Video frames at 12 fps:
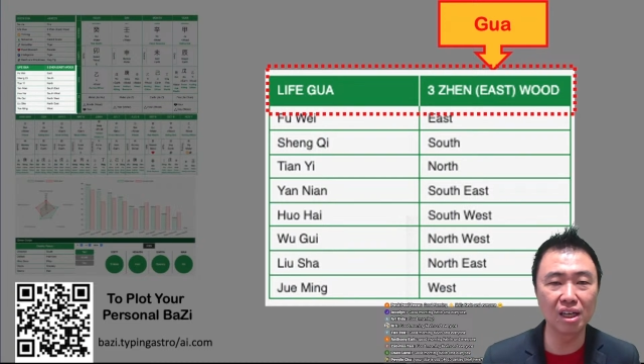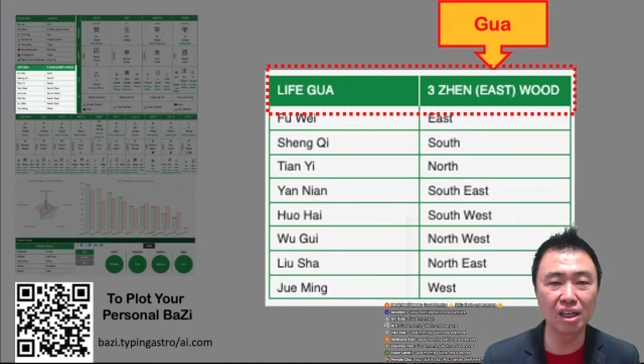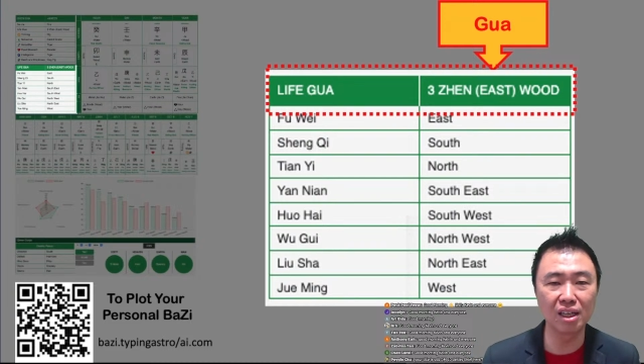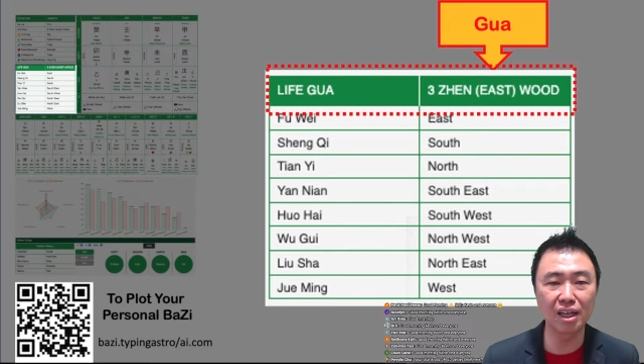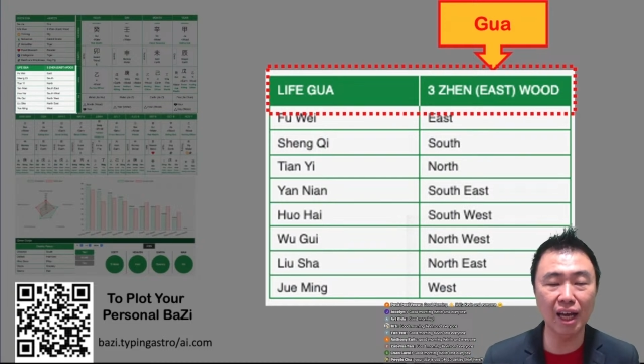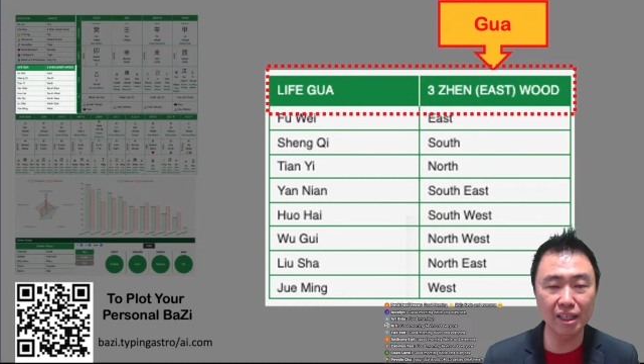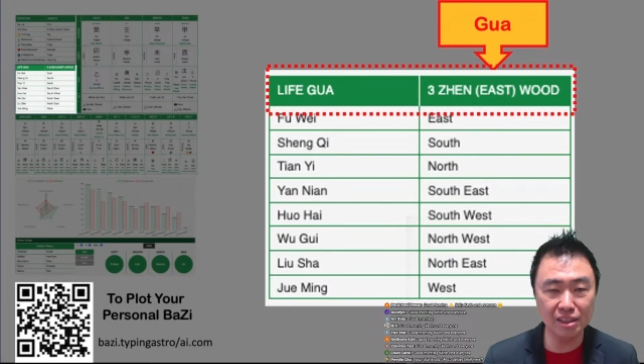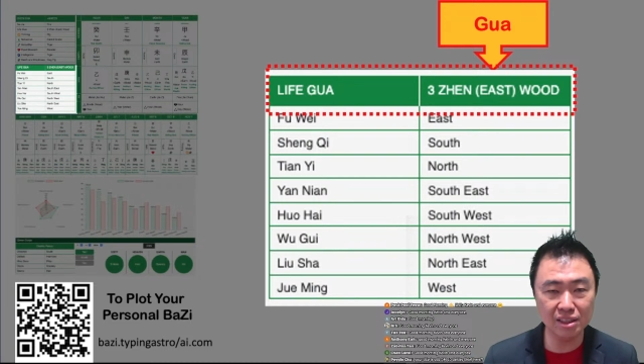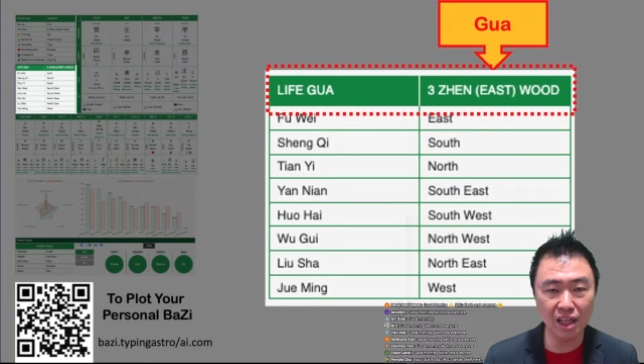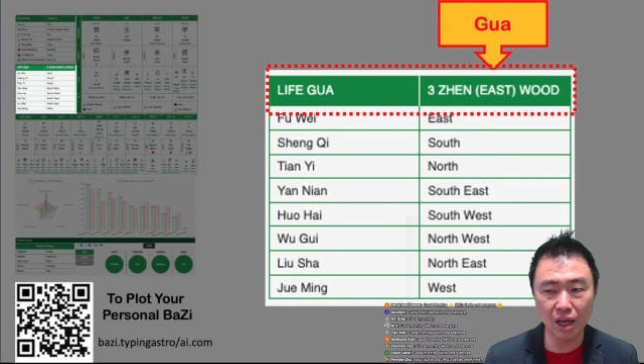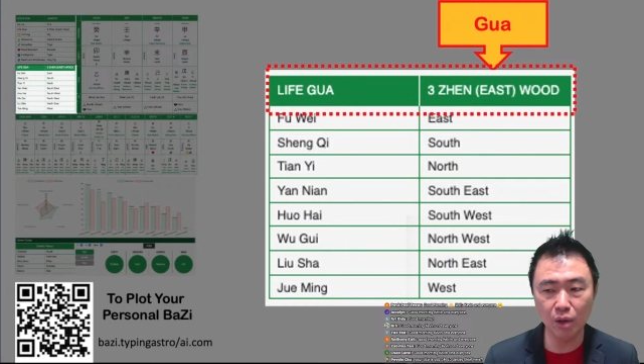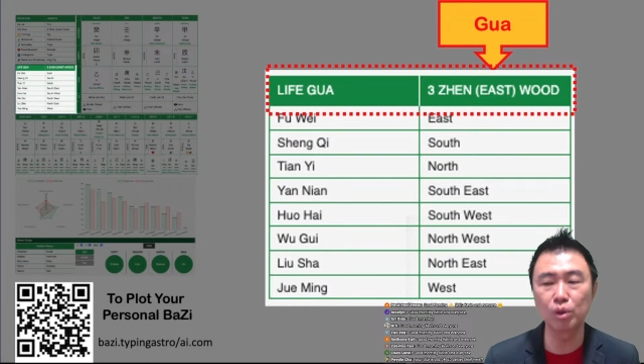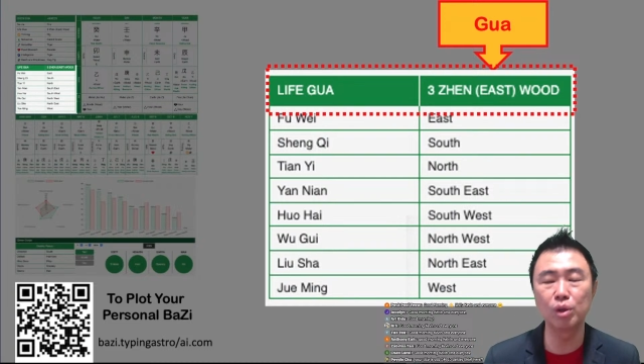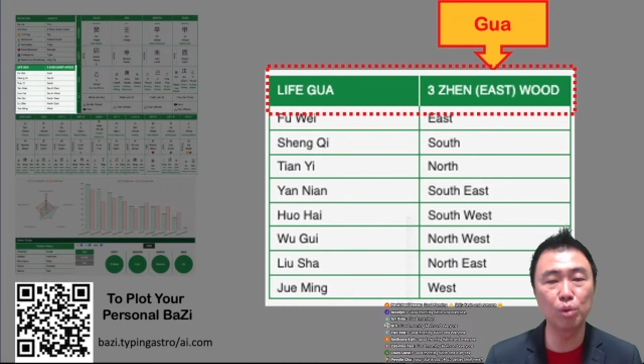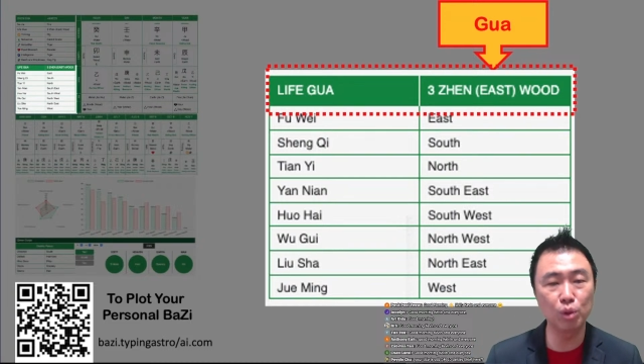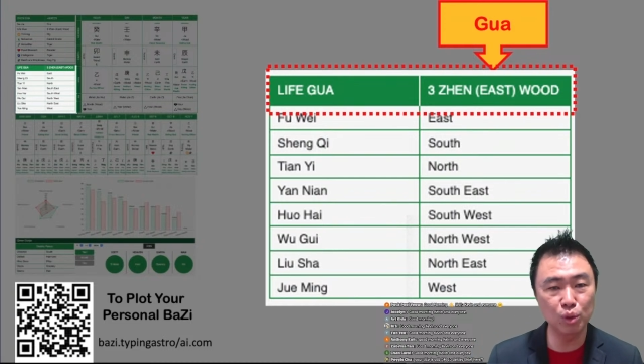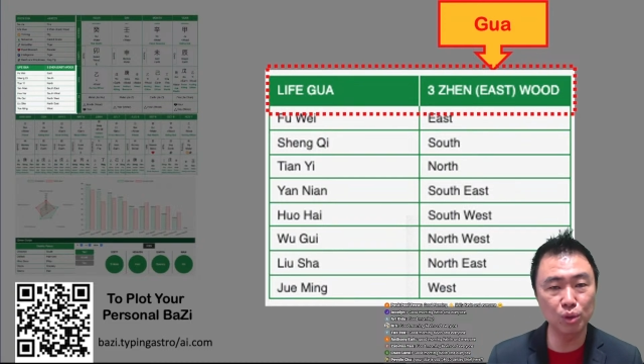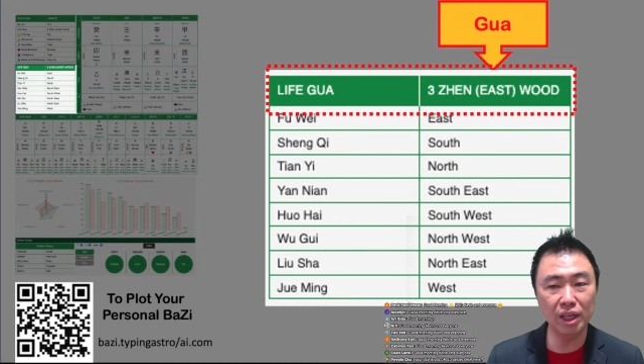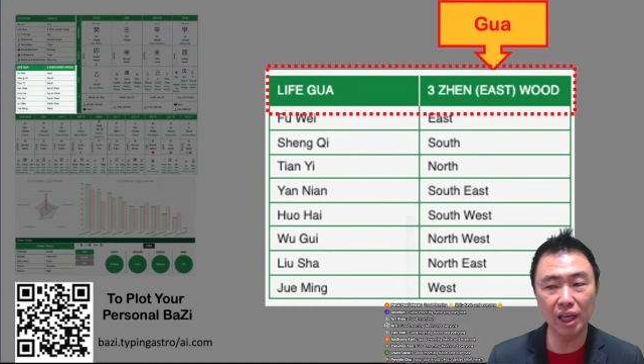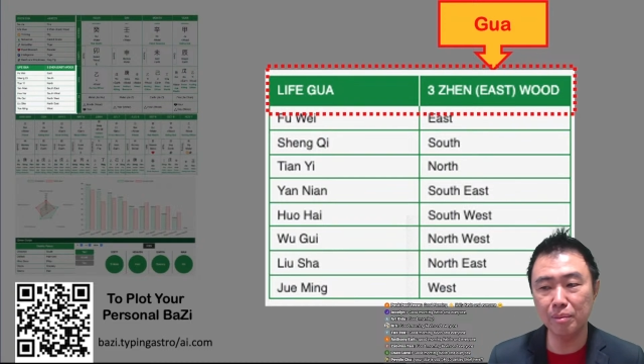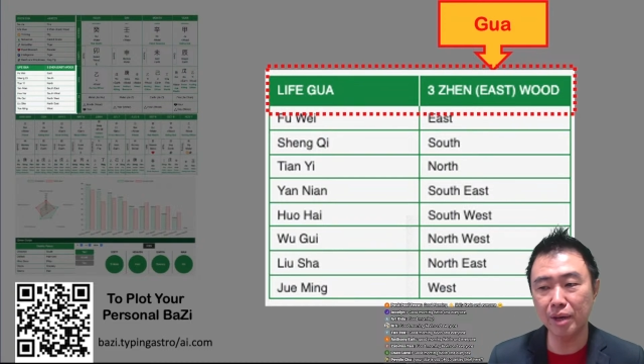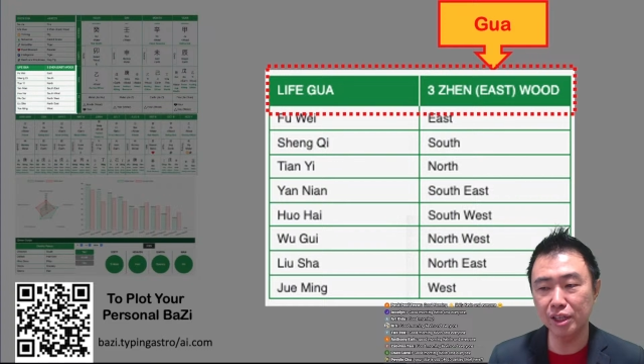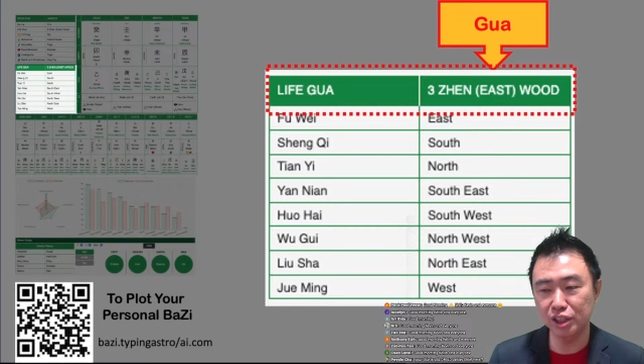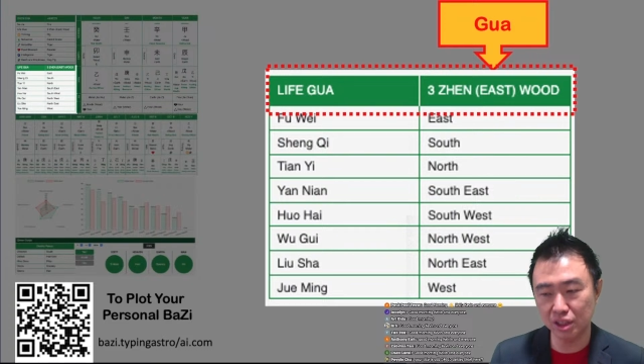9 star, we will do the 8
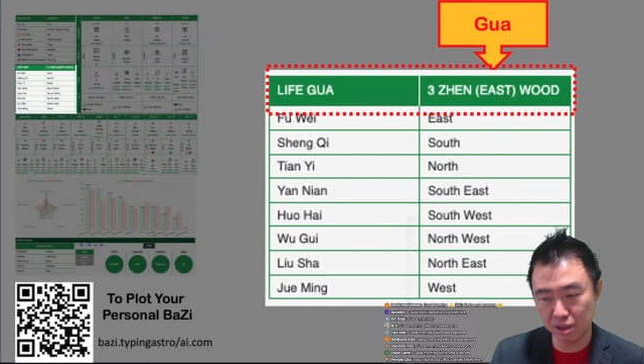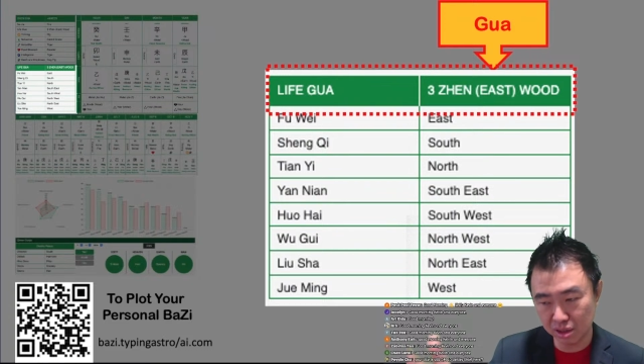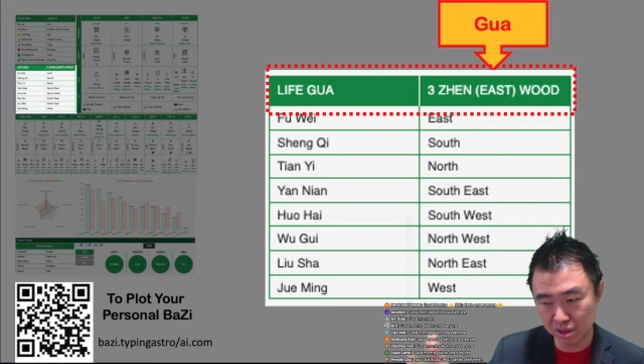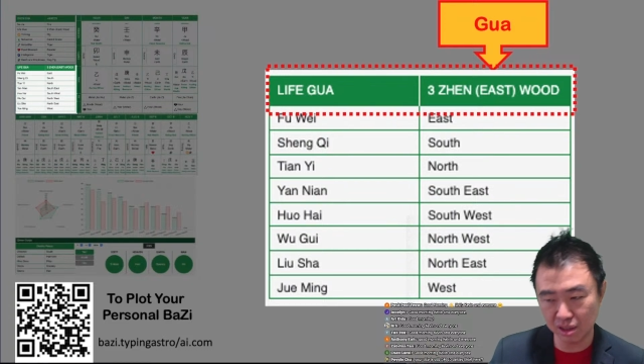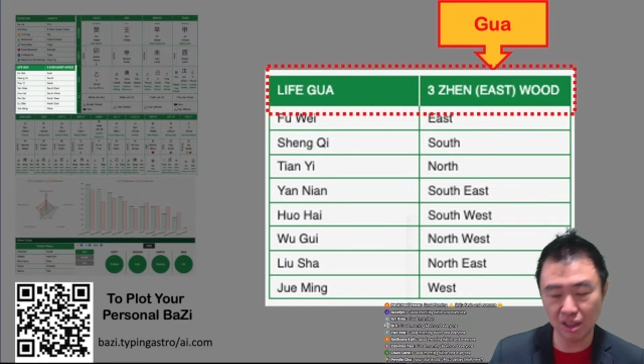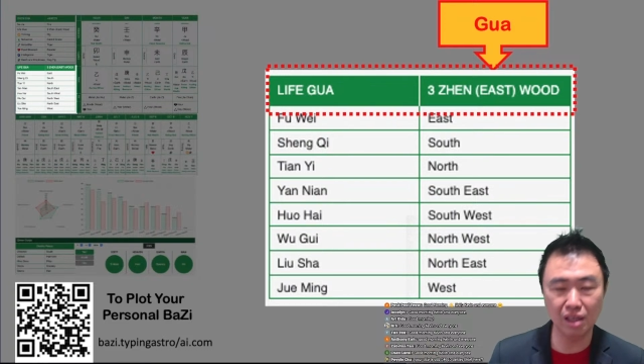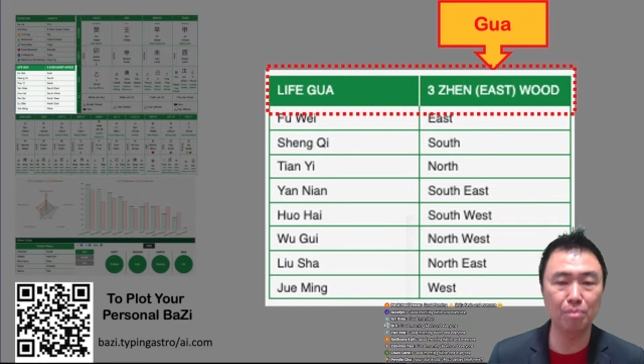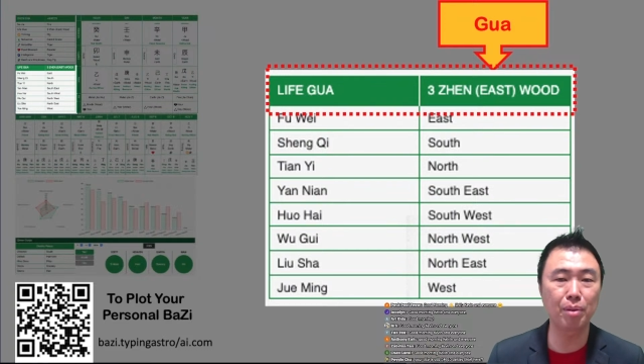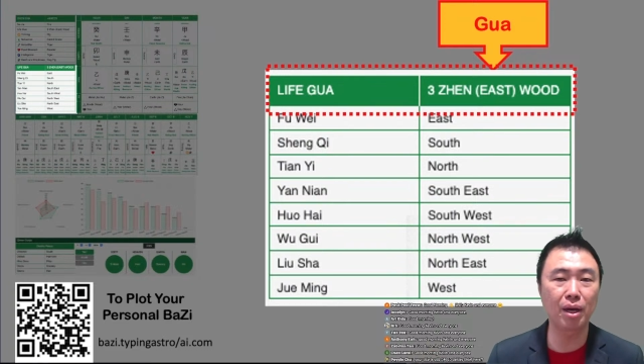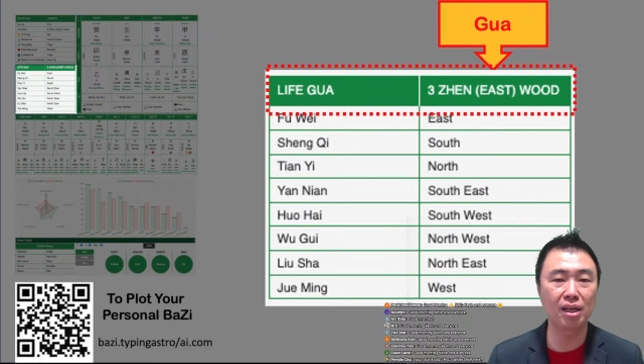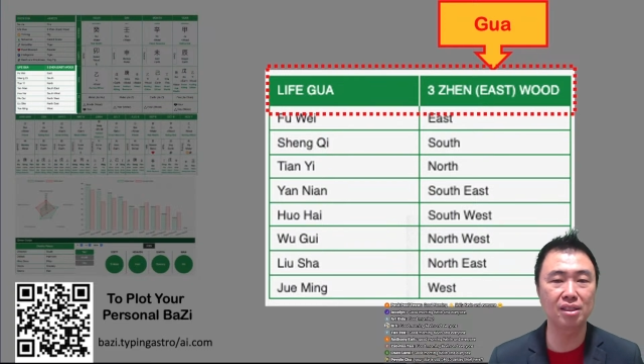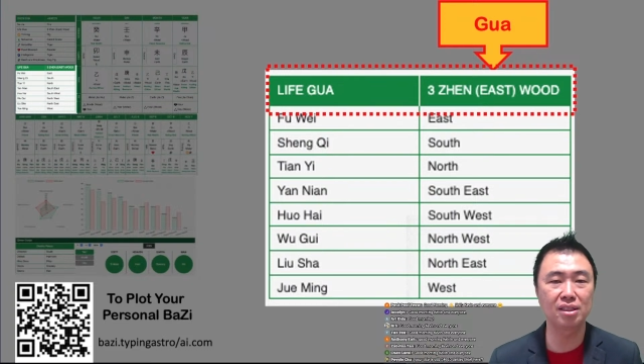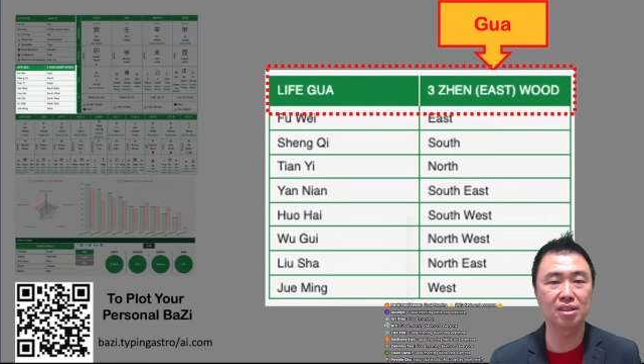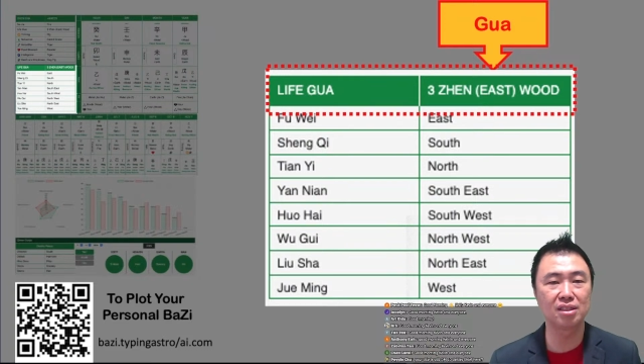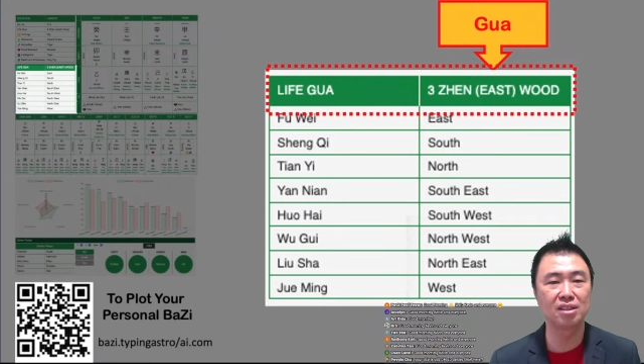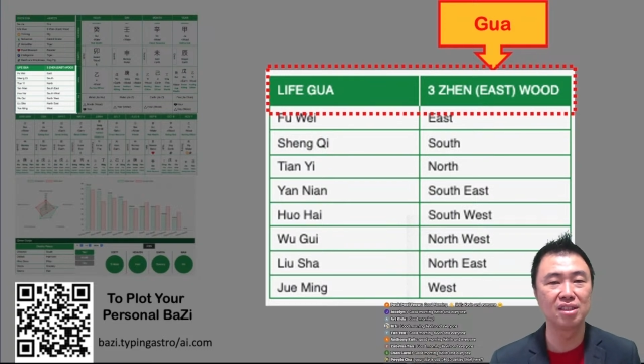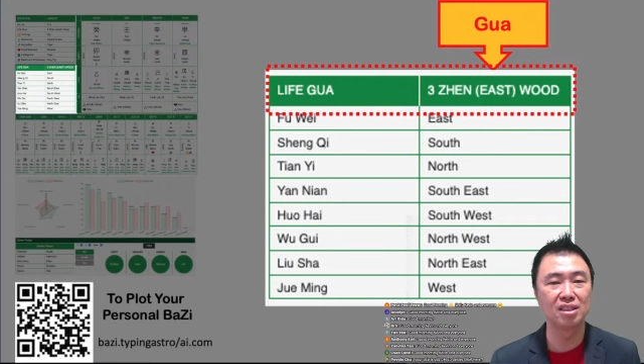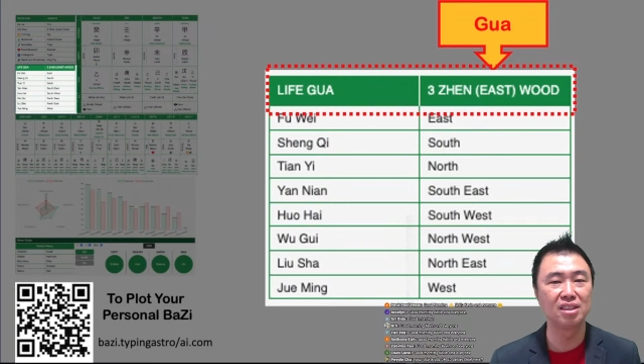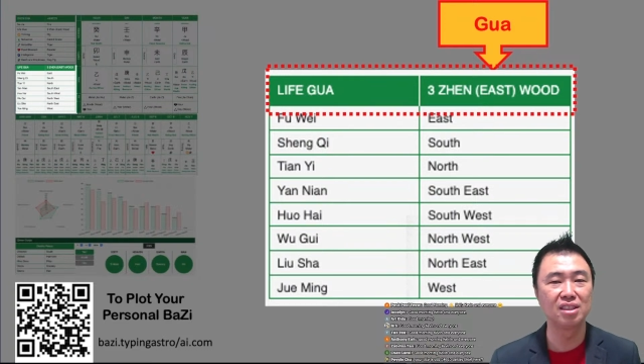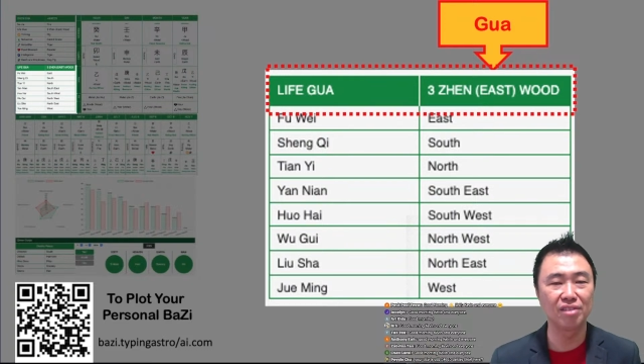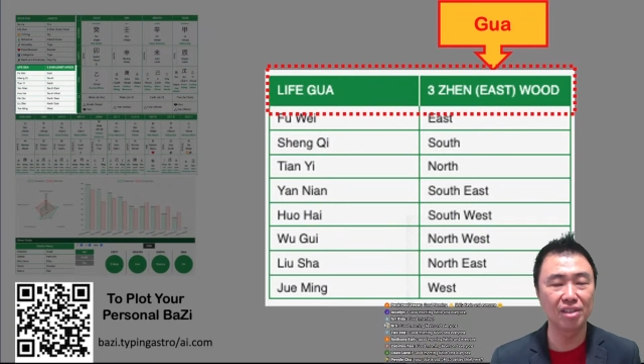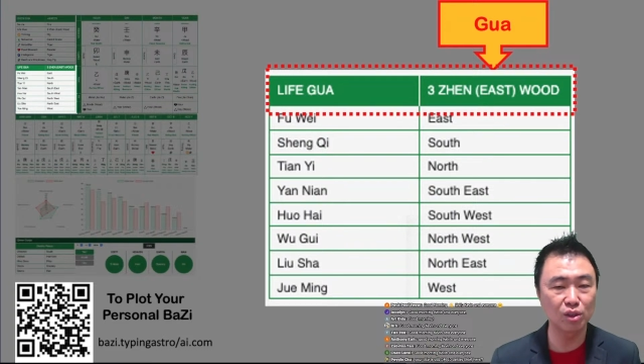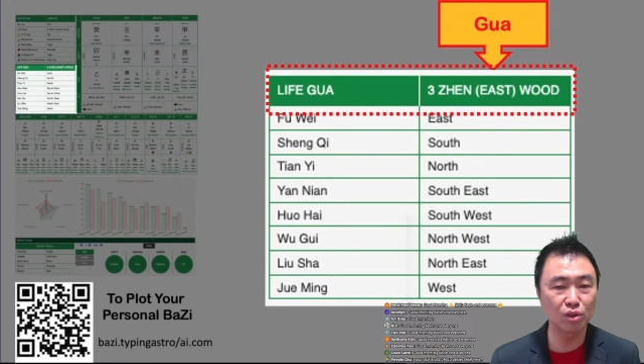mansion, 8 palaces, right?